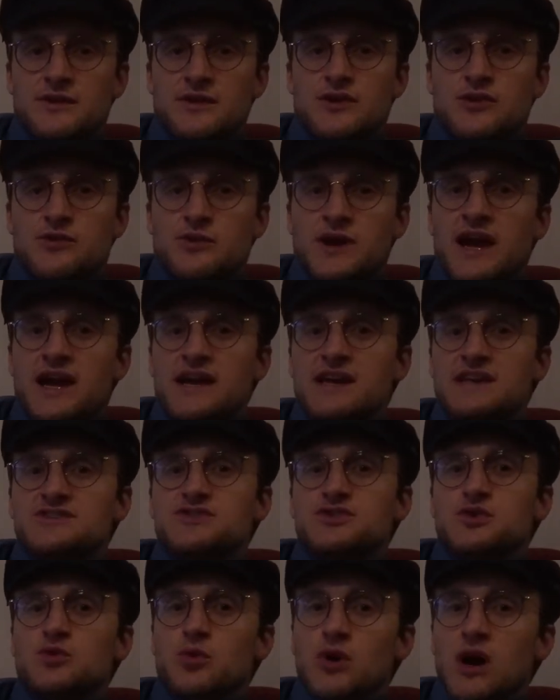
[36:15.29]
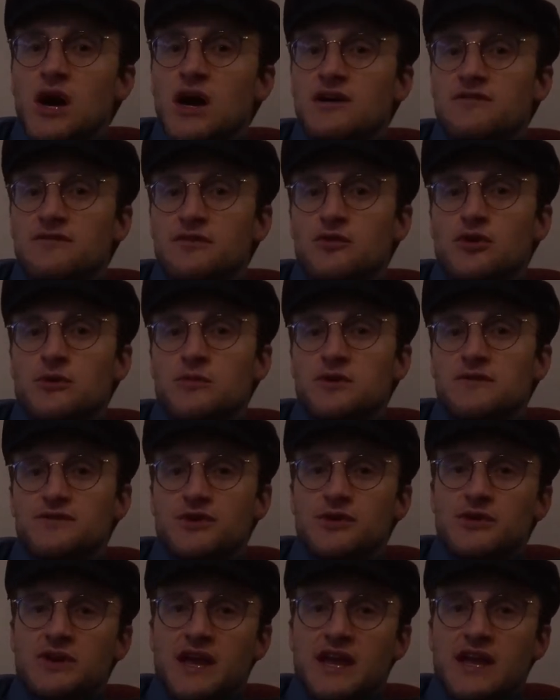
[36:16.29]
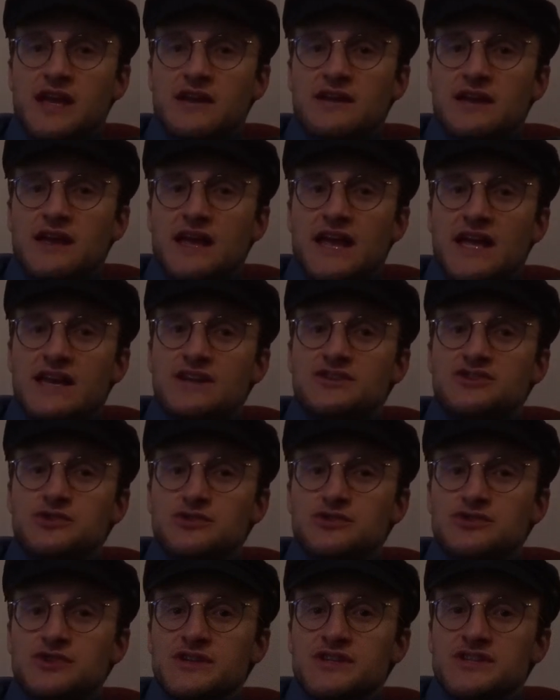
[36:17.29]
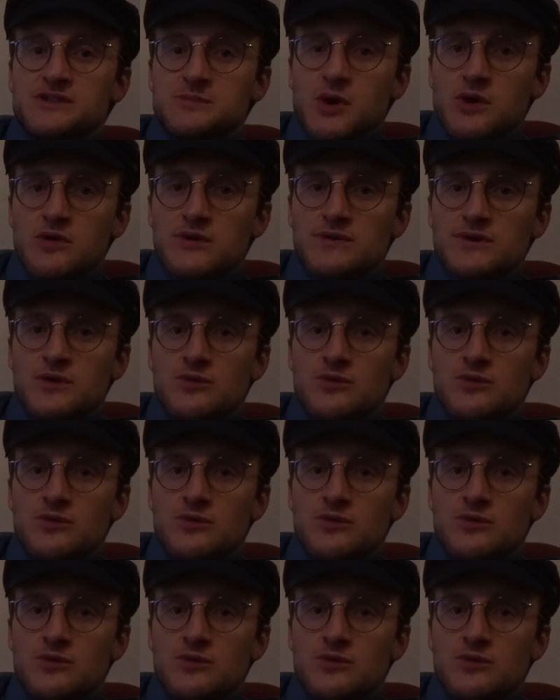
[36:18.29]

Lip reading: Crack is the rock form of cocaine and is usually smoked,